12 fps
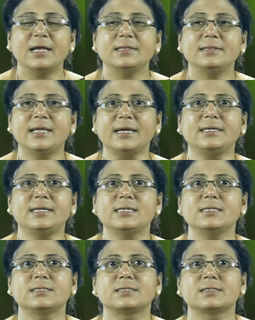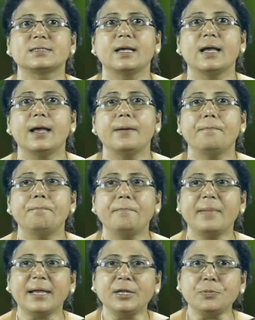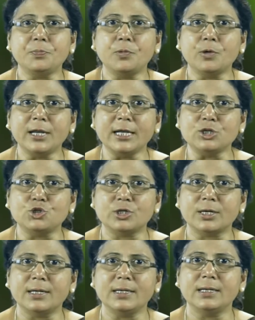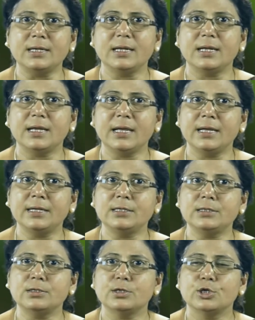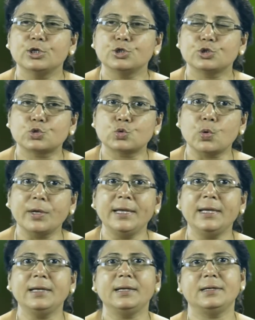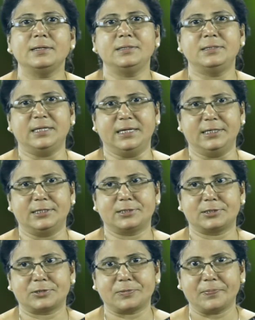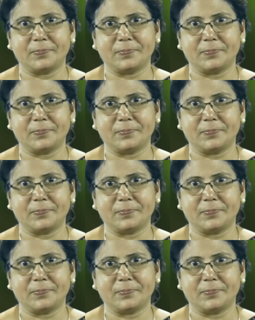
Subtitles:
that is manipulation in sowing dates.